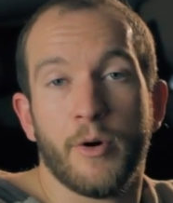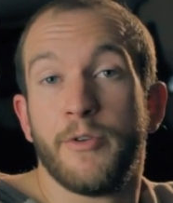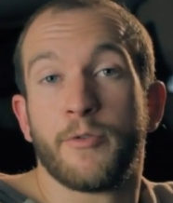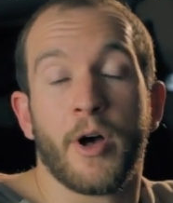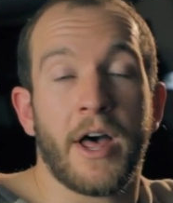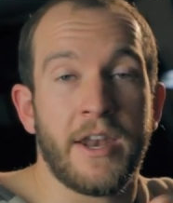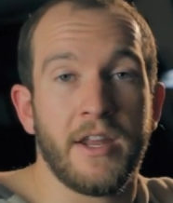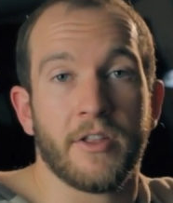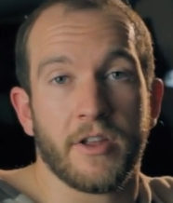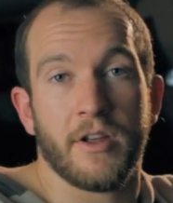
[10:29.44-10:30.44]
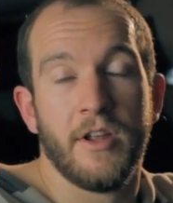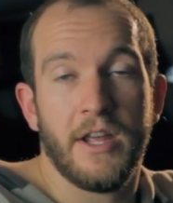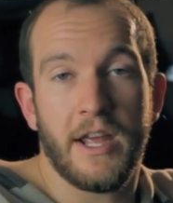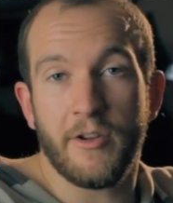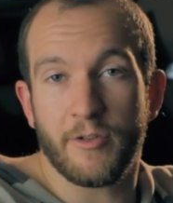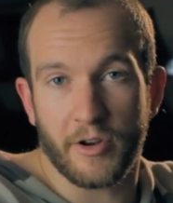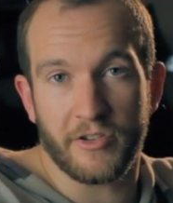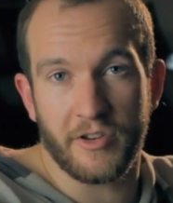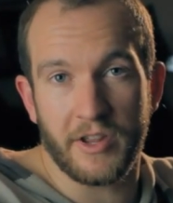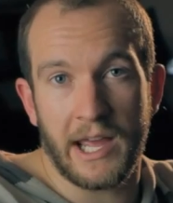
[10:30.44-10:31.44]
or if you've got any other
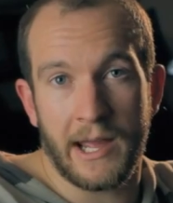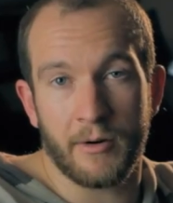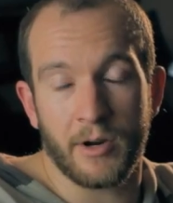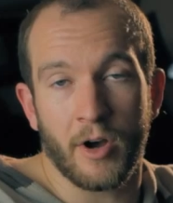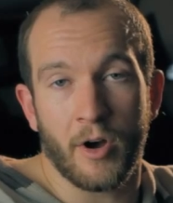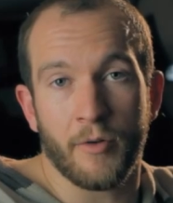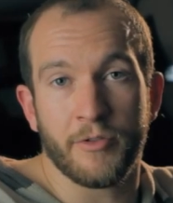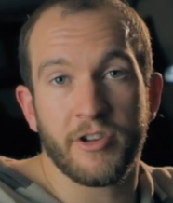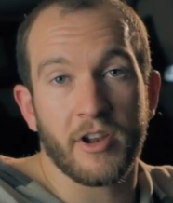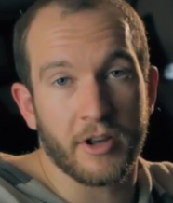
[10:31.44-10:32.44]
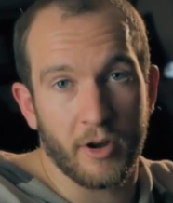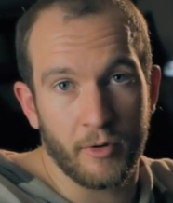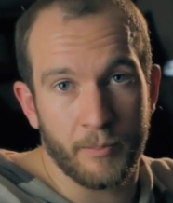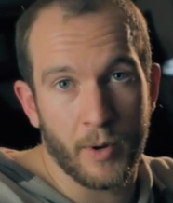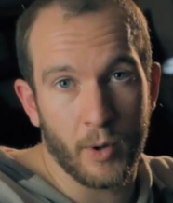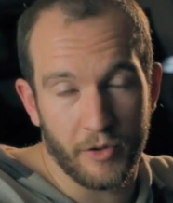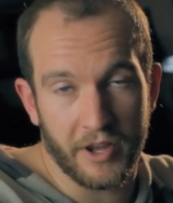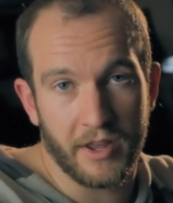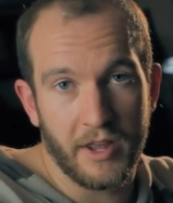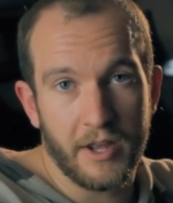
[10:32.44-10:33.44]
interest in the area of silicone
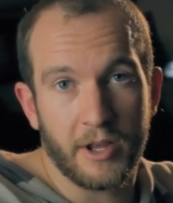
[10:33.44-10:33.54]
molding,